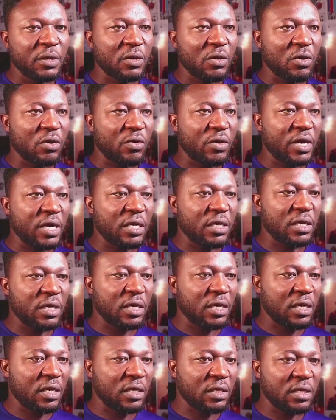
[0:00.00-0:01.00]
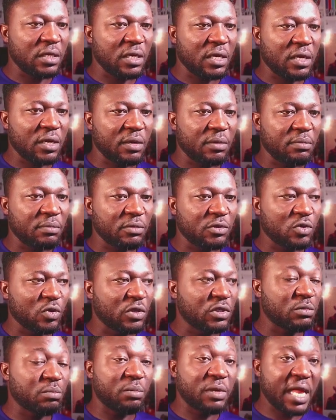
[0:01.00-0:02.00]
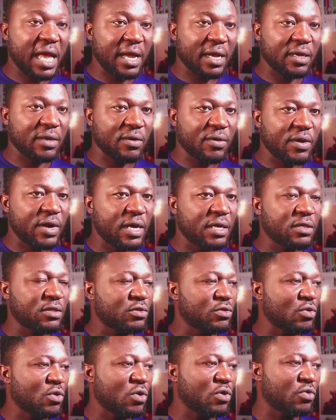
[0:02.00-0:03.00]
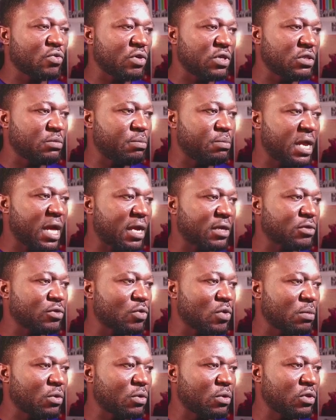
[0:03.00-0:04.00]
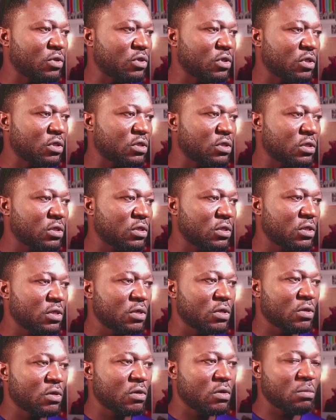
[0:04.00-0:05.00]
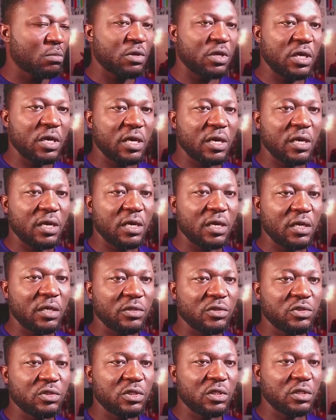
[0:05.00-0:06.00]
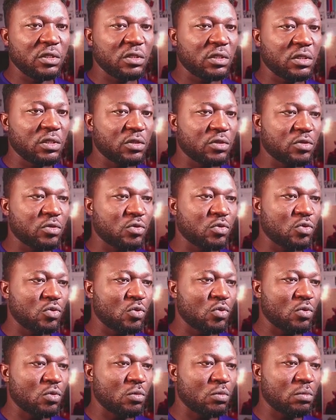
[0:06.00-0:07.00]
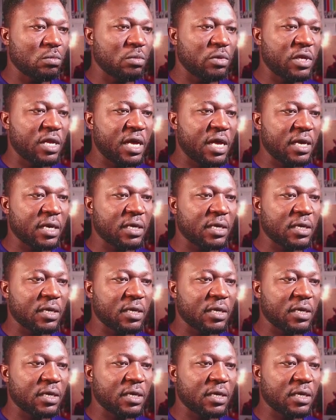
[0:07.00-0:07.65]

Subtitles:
All right, and so it's black. All right, it's not gray, it's black. So I'm going to just come here and change this to black.